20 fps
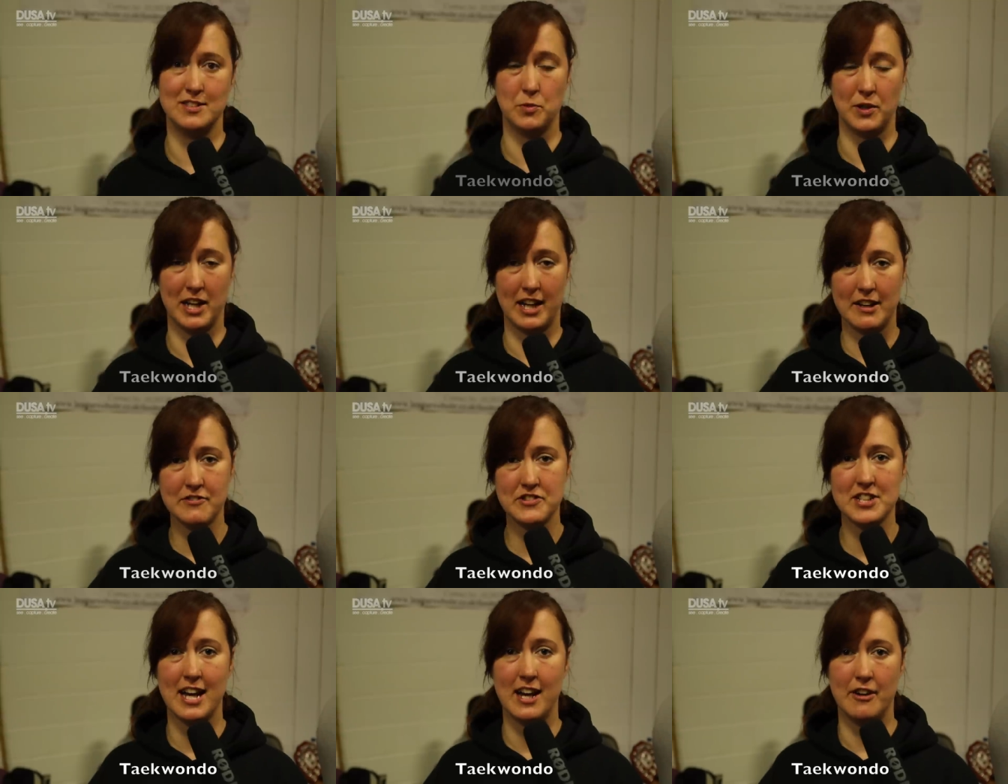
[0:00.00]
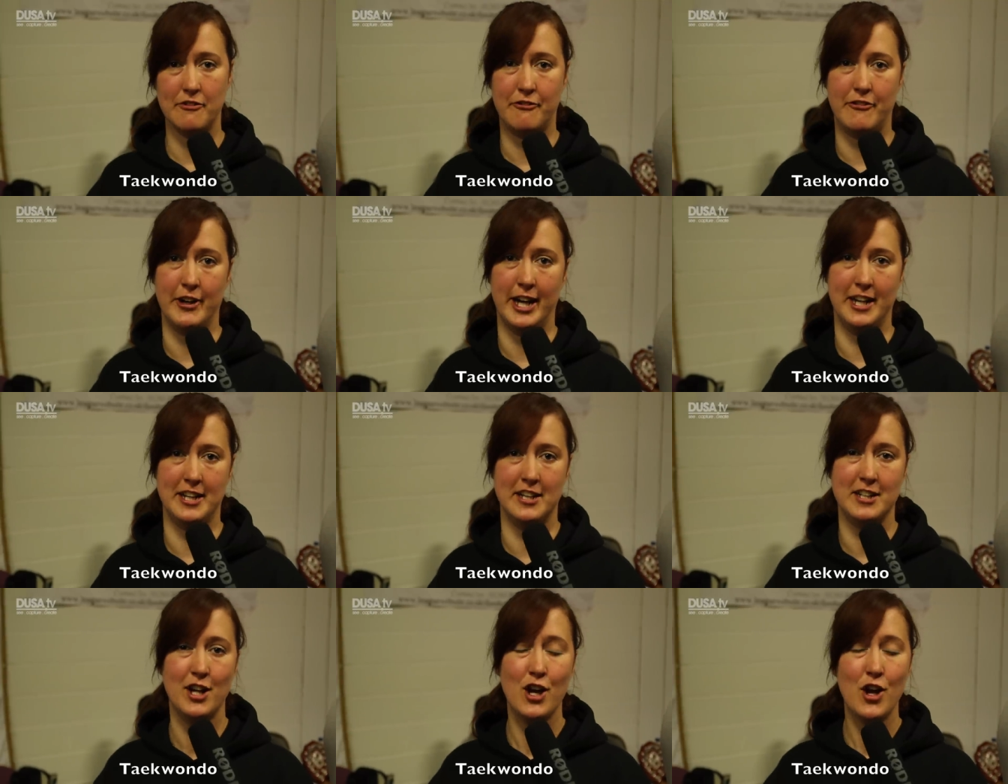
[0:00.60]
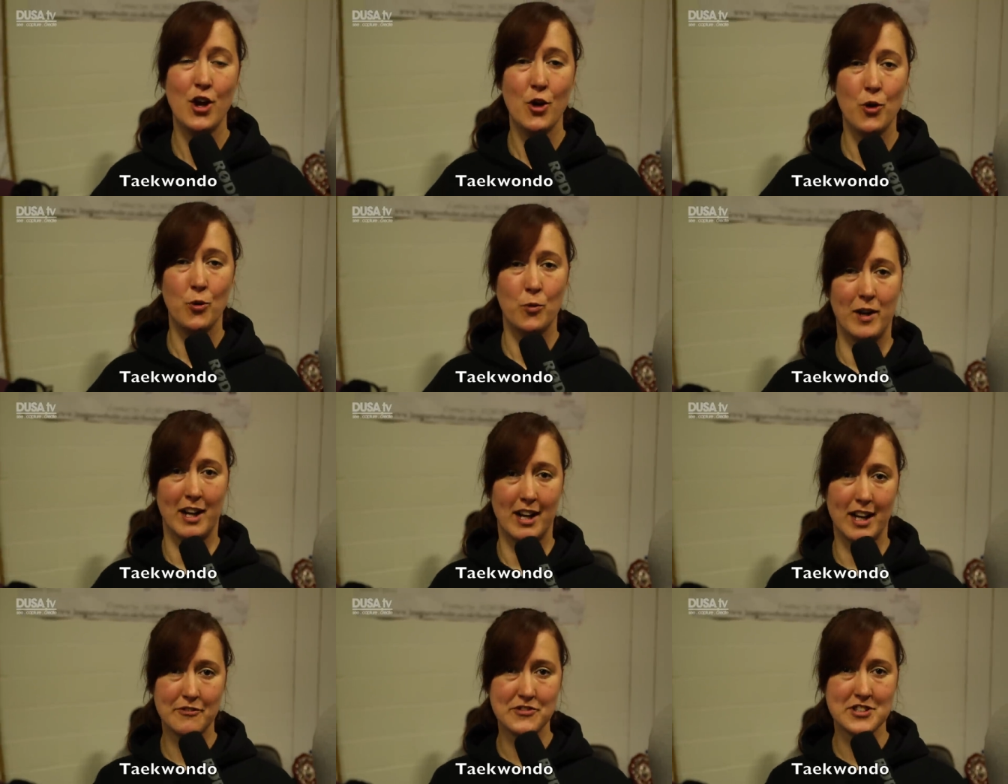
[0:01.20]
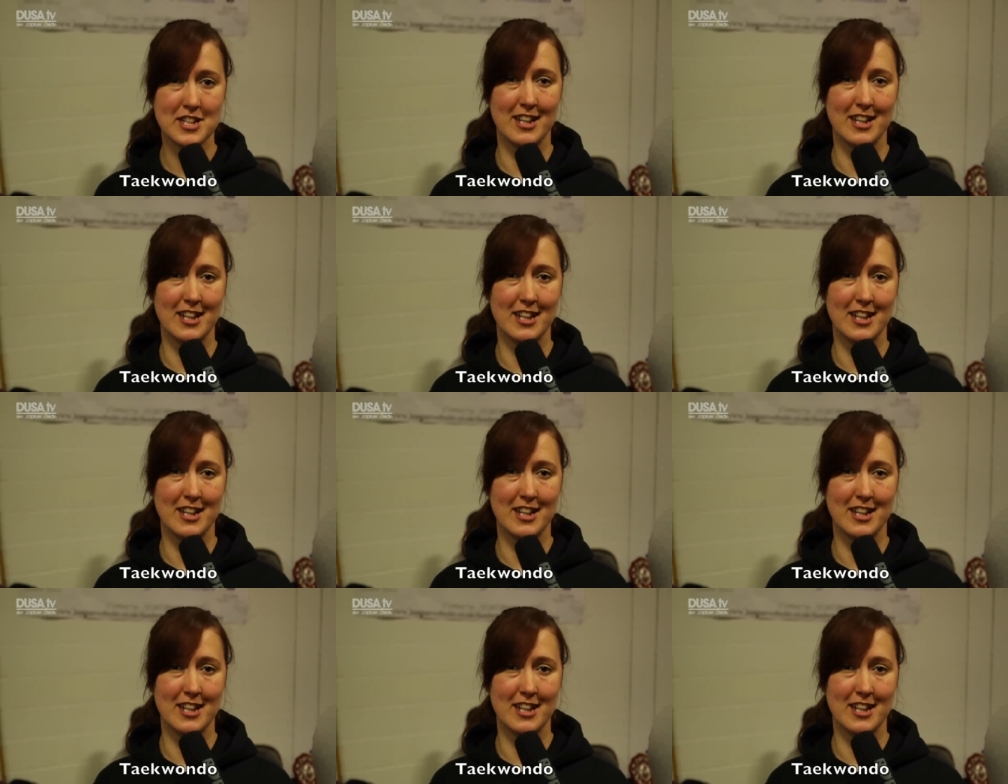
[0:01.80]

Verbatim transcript: We love to have fun, we love